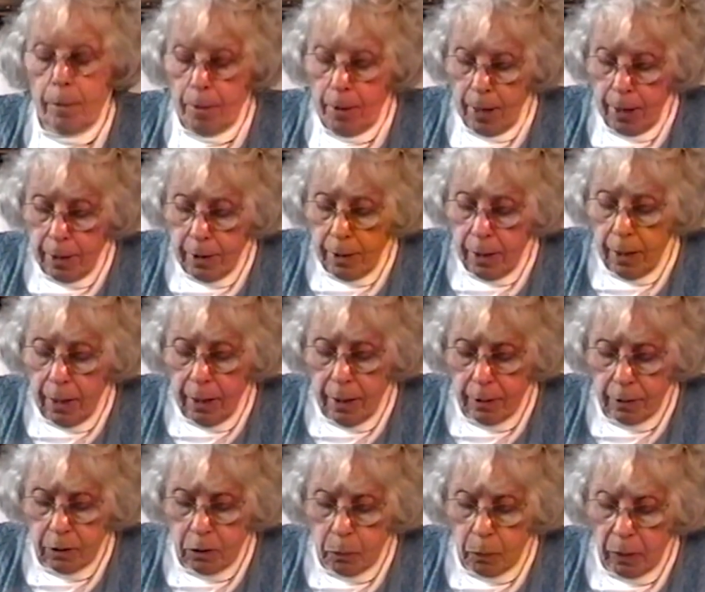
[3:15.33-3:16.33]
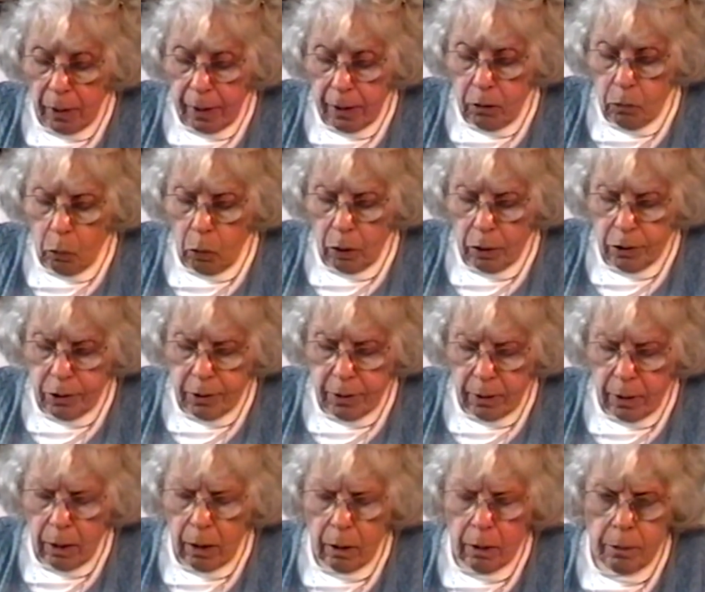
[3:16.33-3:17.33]
He explained once
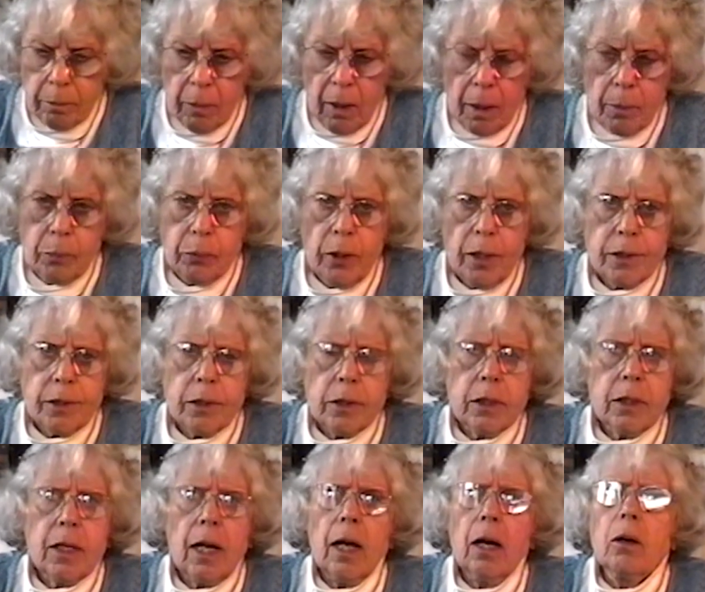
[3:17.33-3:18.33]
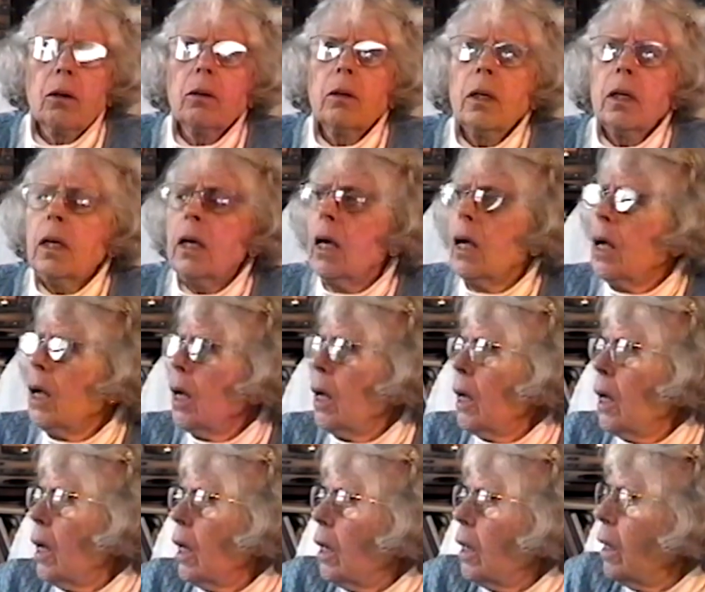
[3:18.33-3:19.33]
in my presence how
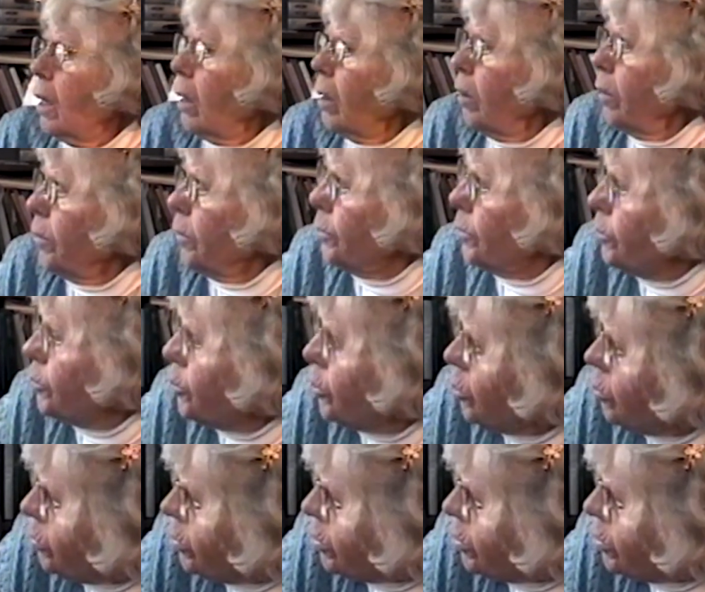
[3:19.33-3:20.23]
two